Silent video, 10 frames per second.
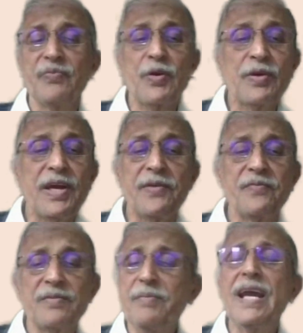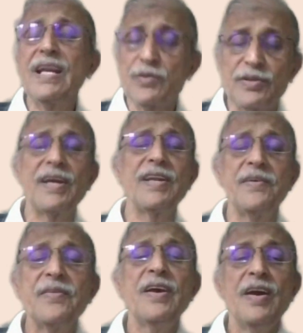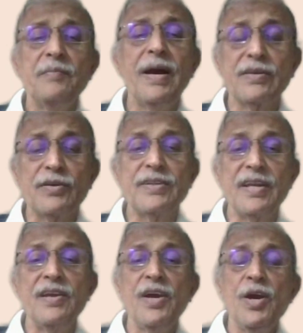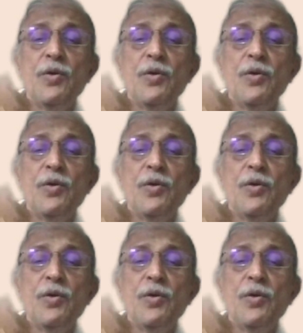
okay, Payal Kothari,